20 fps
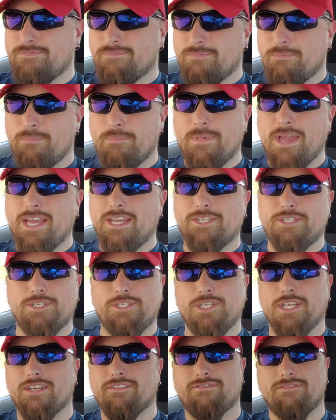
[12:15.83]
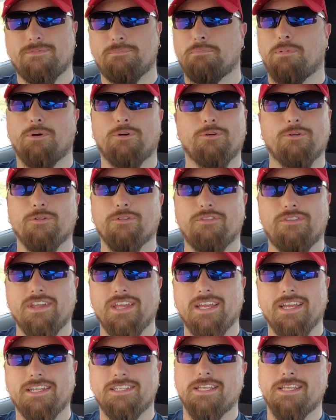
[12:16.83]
makeshift pole thing.